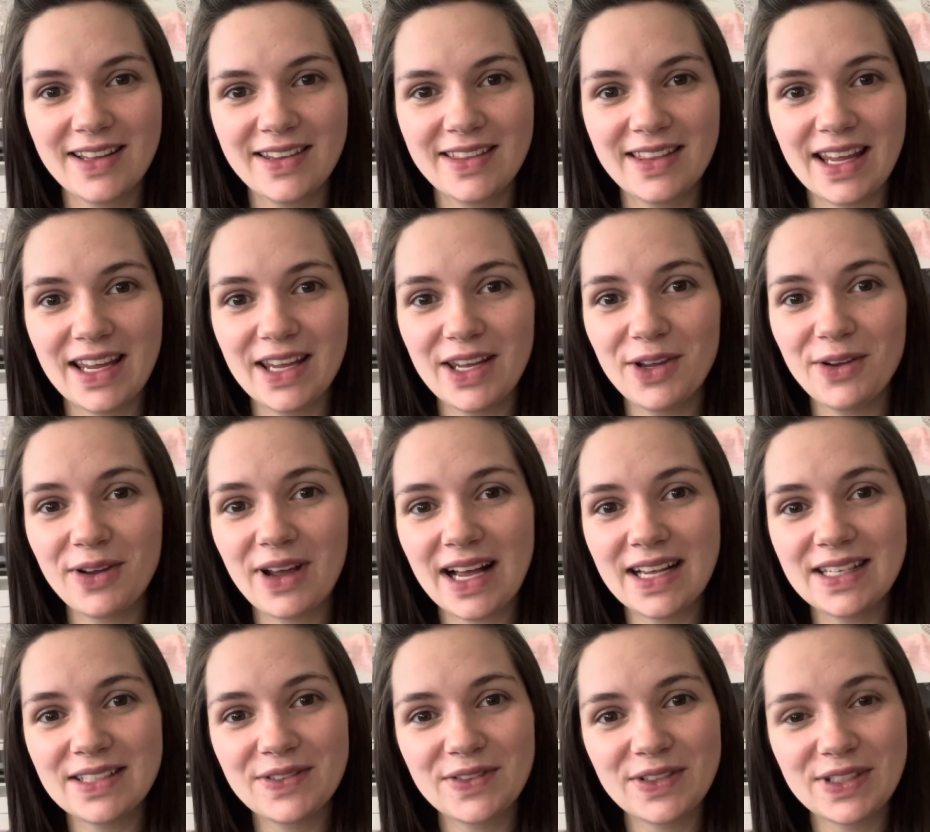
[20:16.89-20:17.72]
Thank you
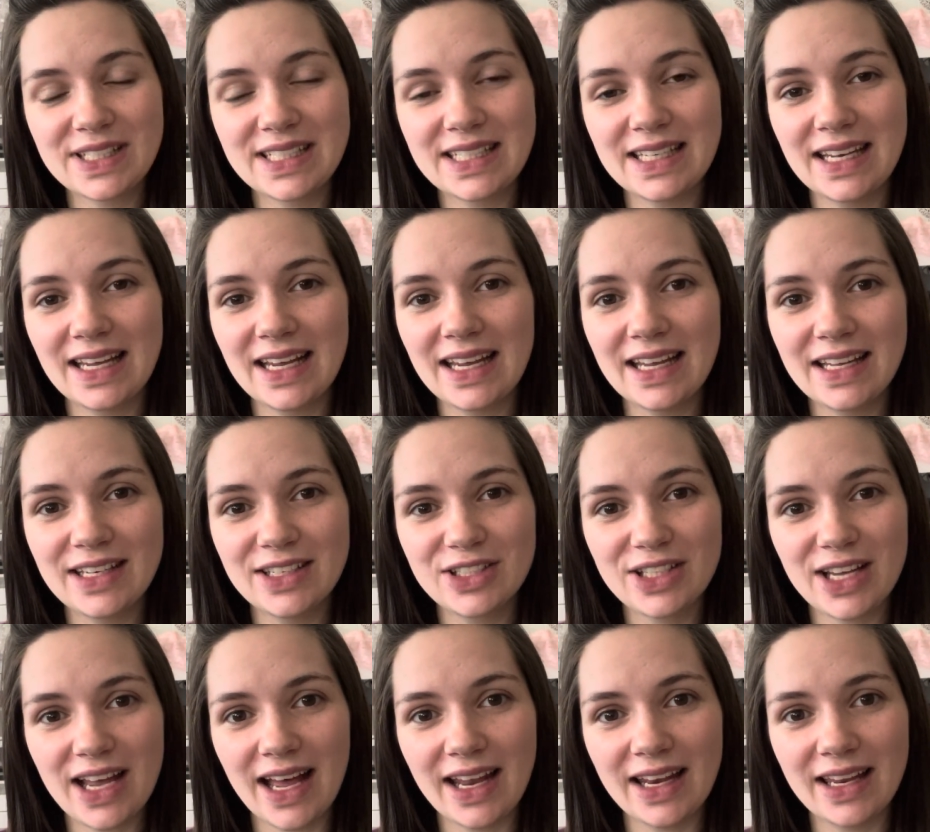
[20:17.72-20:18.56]
guys for sitting and
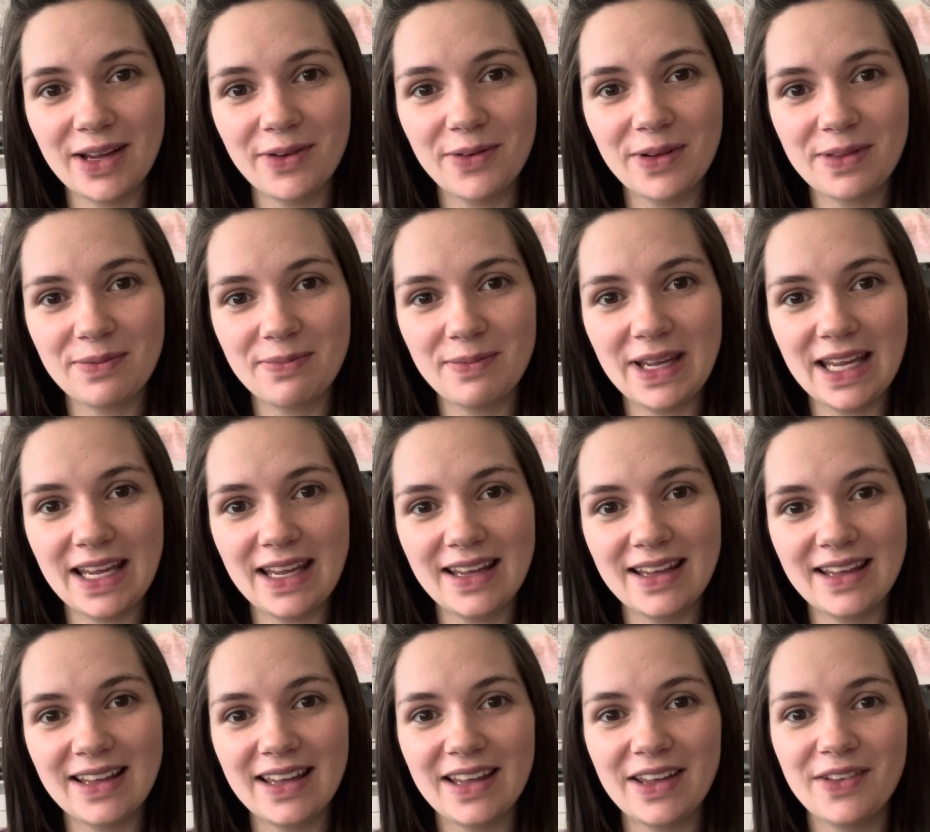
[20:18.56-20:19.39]
chatting with
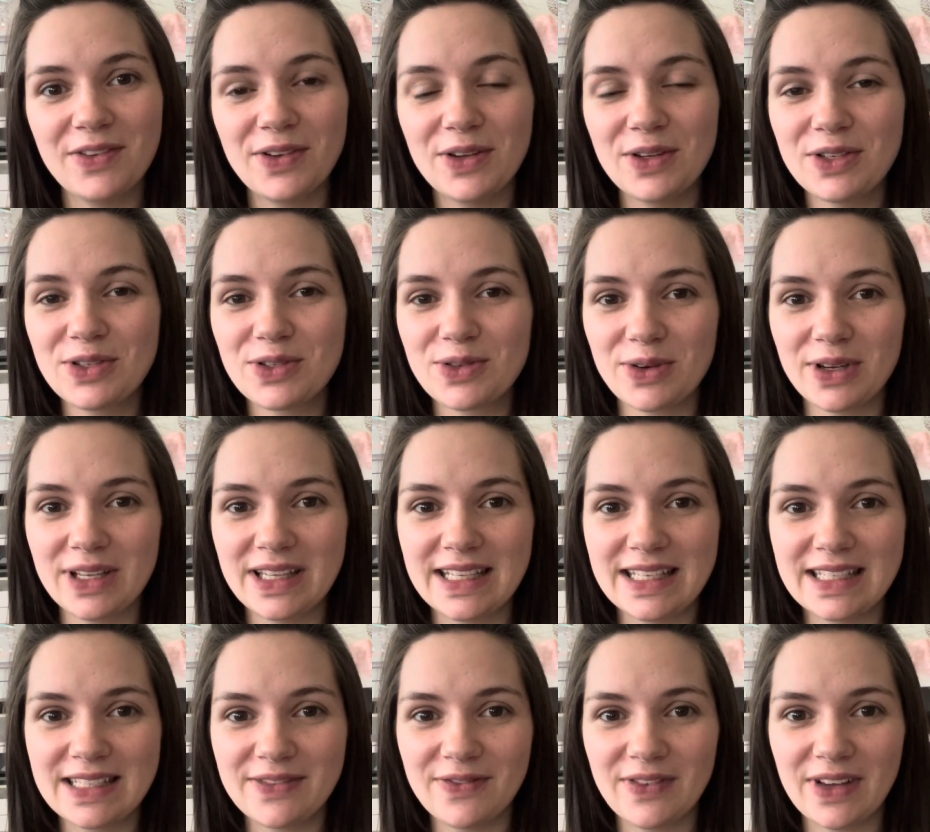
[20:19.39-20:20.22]
me. If you enjoyed
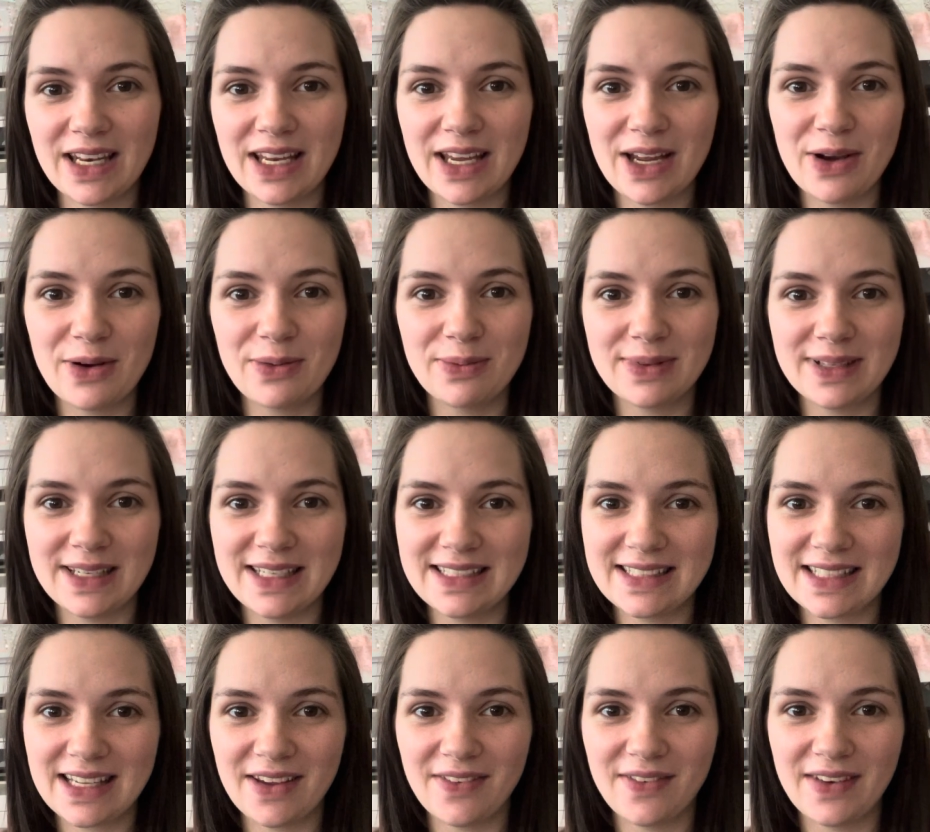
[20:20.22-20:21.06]
this video,
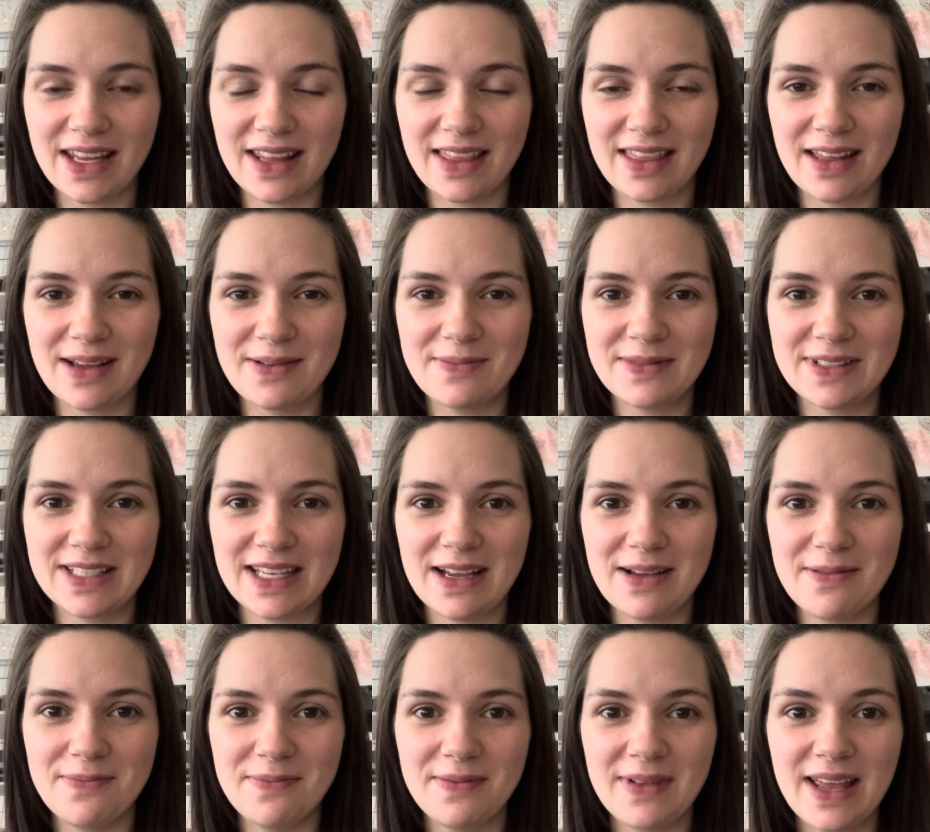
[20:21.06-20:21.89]
please give it a thumbs
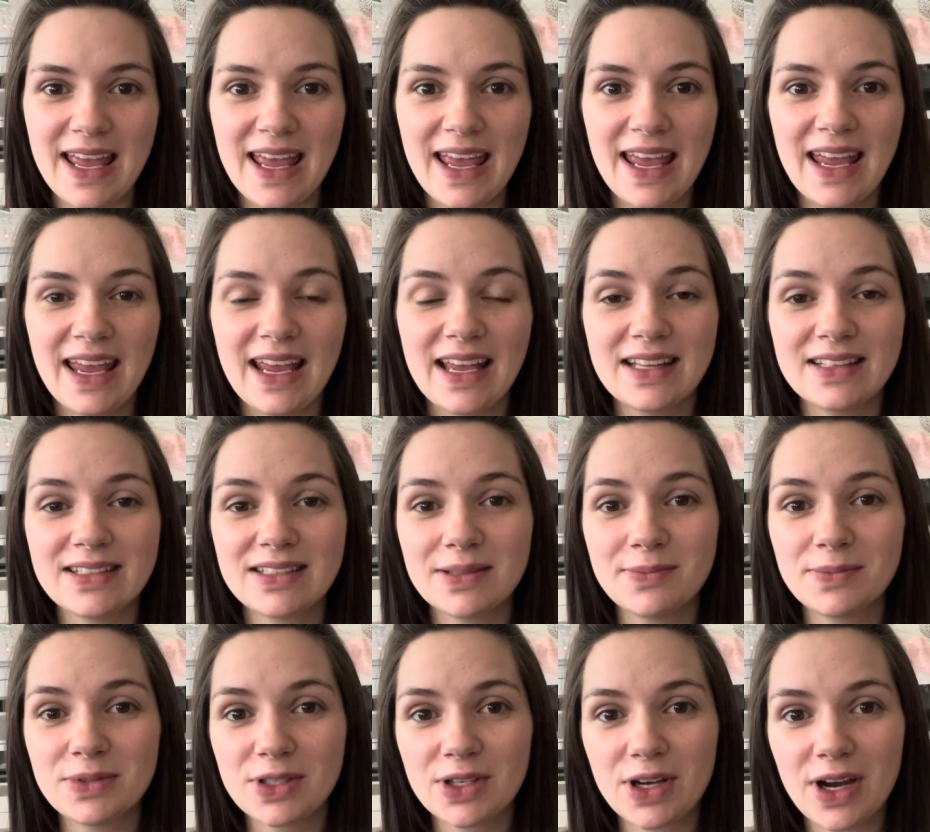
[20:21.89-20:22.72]
up and
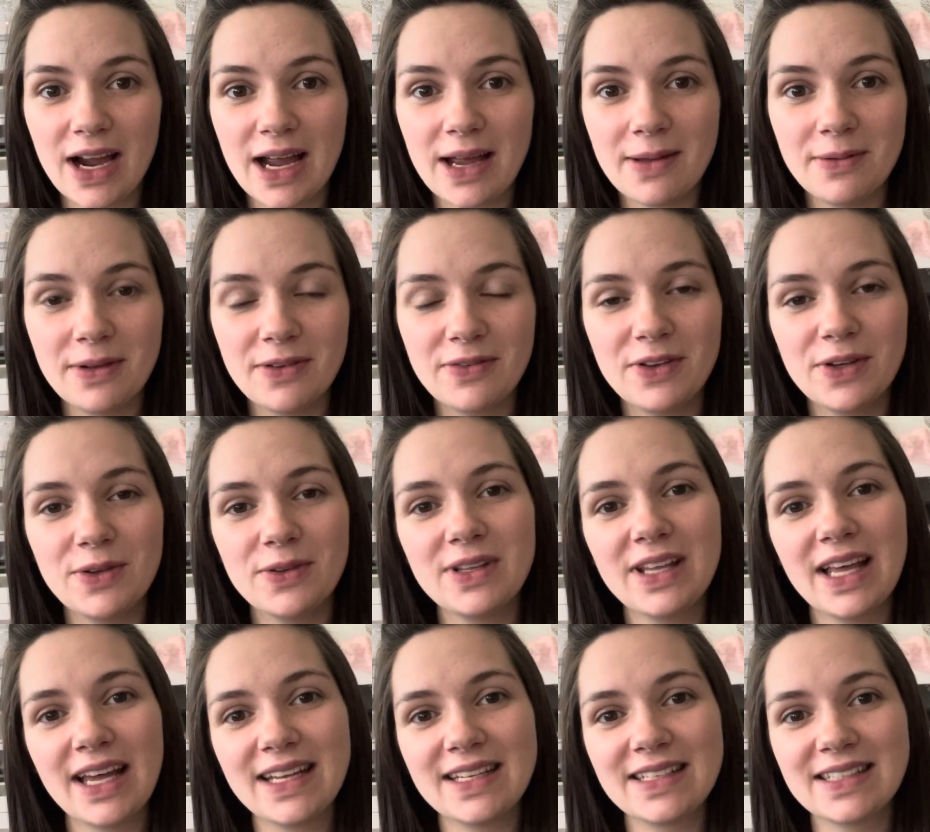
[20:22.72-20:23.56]
subscribe if
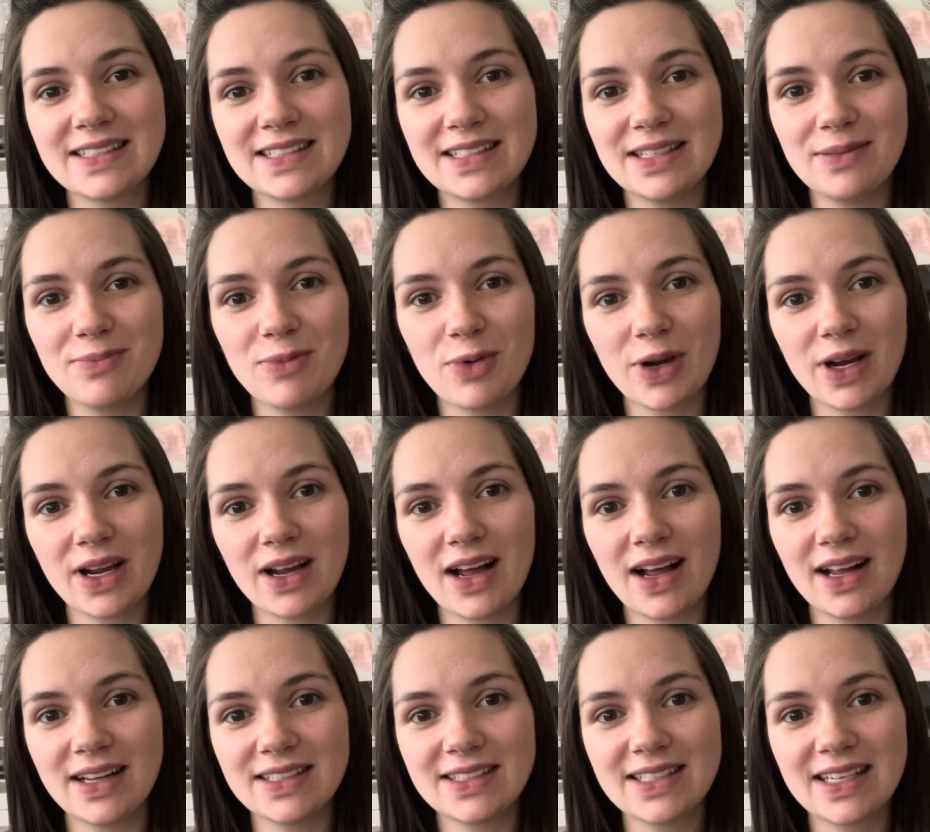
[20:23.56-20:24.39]
you'd like to see more
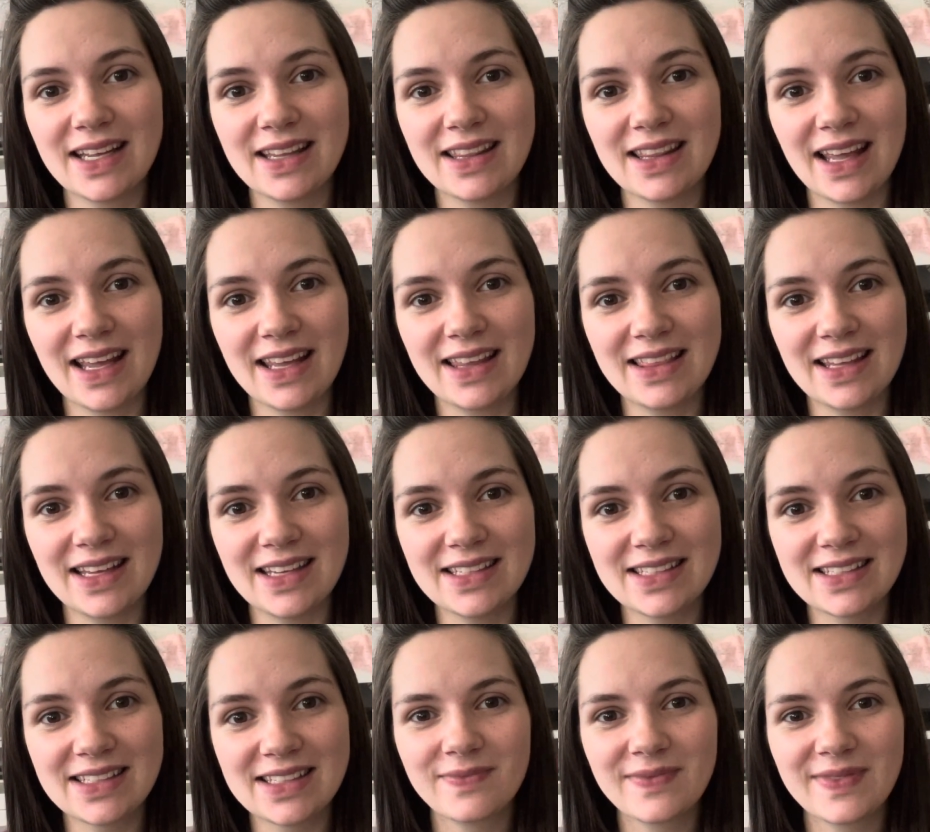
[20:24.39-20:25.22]
content like
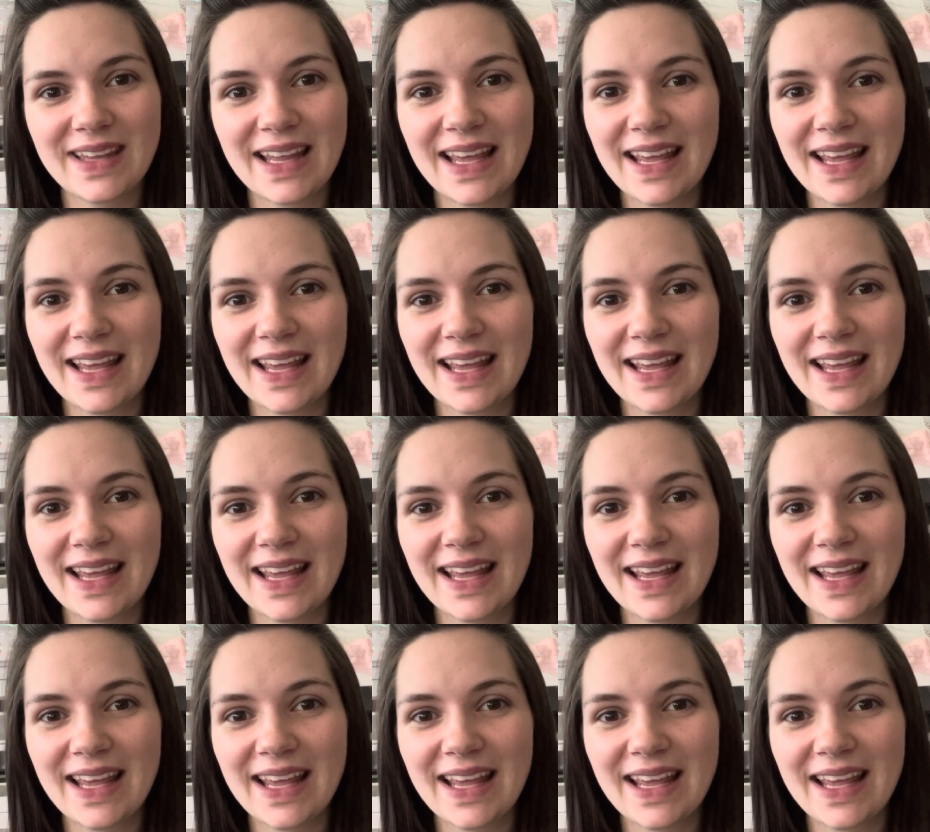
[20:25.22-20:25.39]
this.